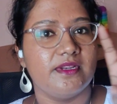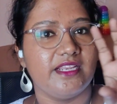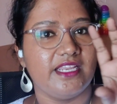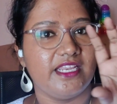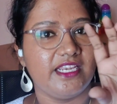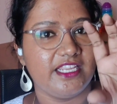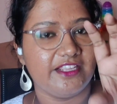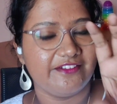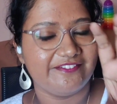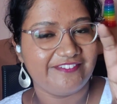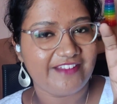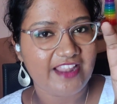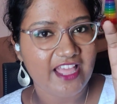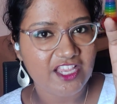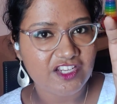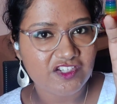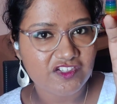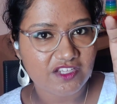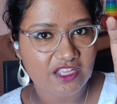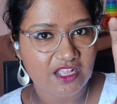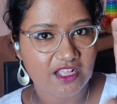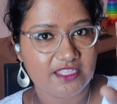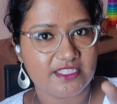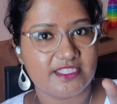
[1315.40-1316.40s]
reading
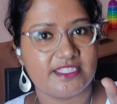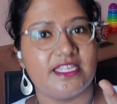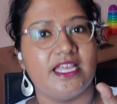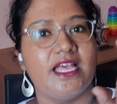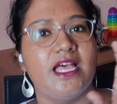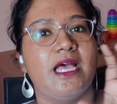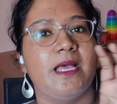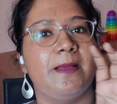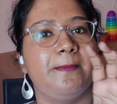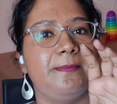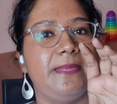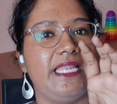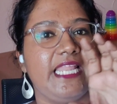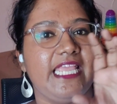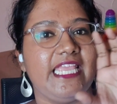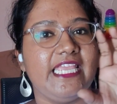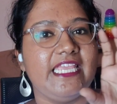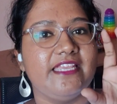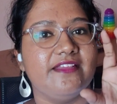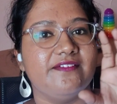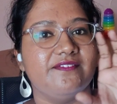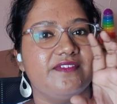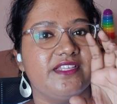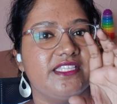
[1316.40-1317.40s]
flashcards,
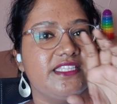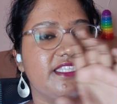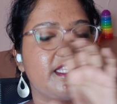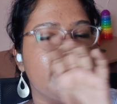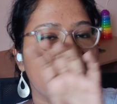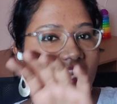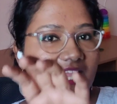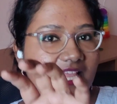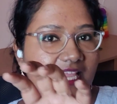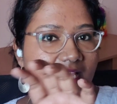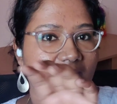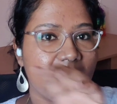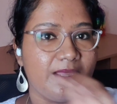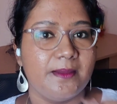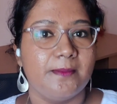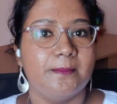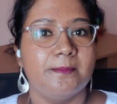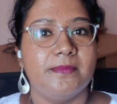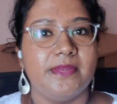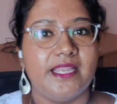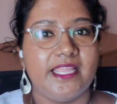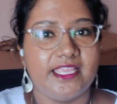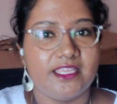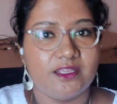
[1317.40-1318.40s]
playing with clay,
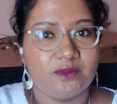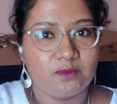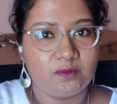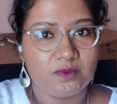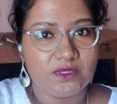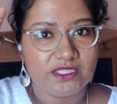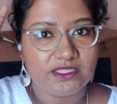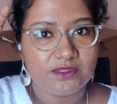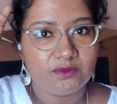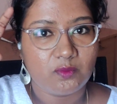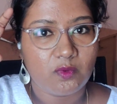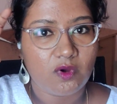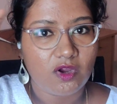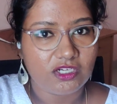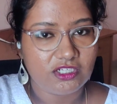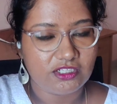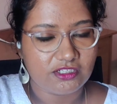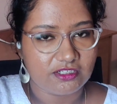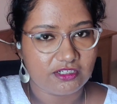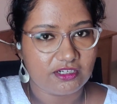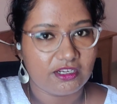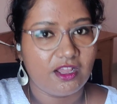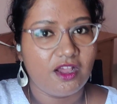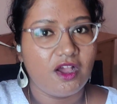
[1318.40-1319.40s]
playing with
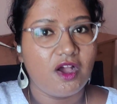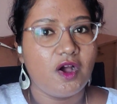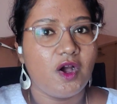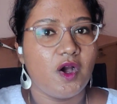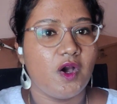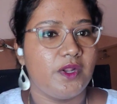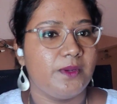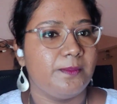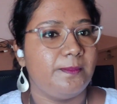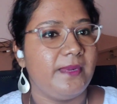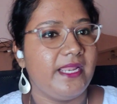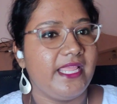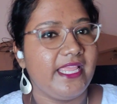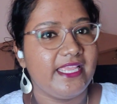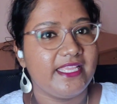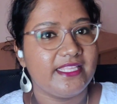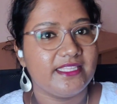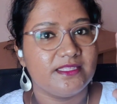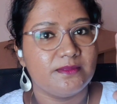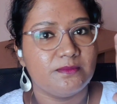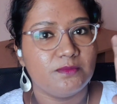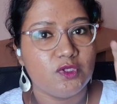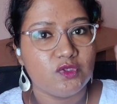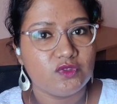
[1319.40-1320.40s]
water, or
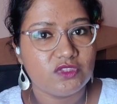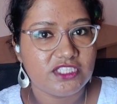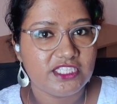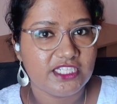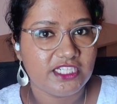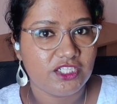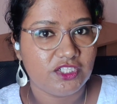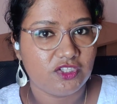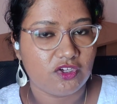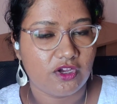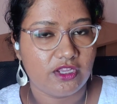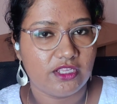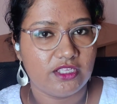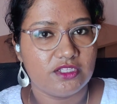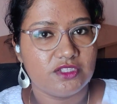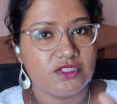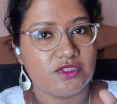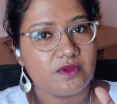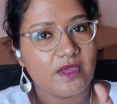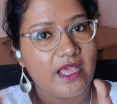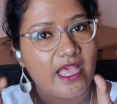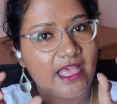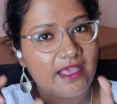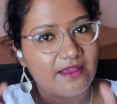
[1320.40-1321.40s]
playing the music toy.
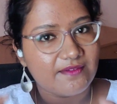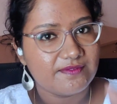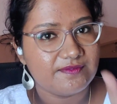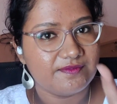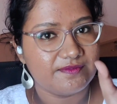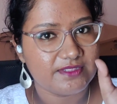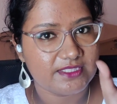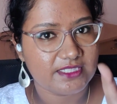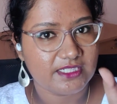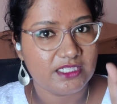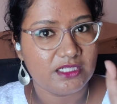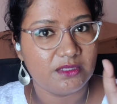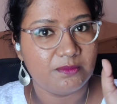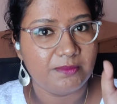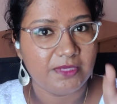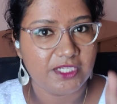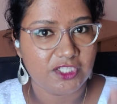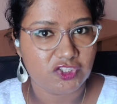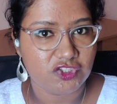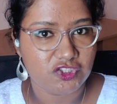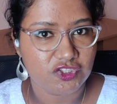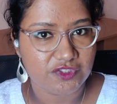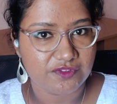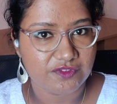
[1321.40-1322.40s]
So have certain
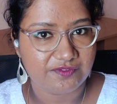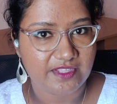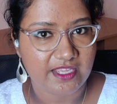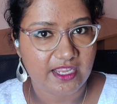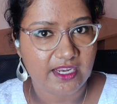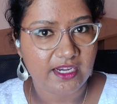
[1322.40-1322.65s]
pictures of